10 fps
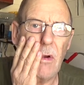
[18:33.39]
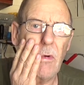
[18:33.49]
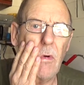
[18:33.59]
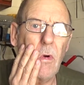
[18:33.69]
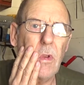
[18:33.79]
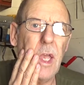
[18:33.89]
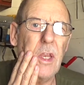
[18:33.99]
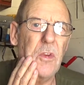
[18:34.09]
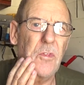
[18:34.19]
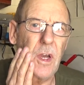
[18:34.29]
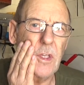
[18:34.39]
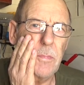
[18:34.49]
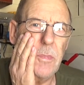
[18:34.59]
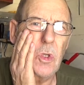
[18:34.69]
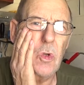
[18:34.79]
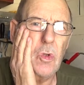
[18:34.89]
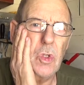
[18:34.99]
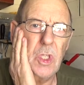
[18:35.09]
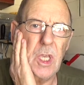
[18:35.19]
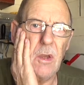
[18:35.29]
right down his face,
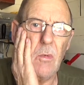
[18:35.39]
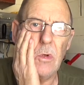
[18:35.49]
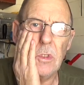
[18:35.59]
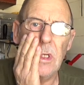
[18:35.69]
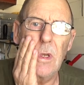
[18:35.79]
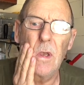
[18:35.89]
huge thing it was.